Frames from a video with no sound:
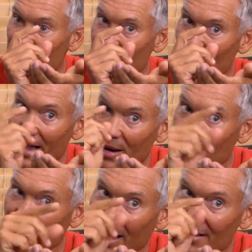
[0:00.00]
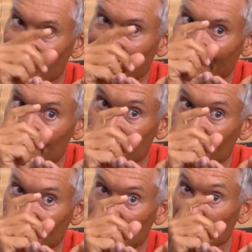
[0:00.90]
so that I'm constantly kind of
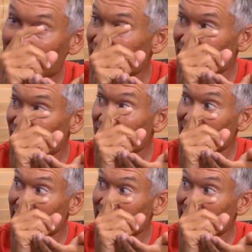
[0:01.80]
seeing what the sensor's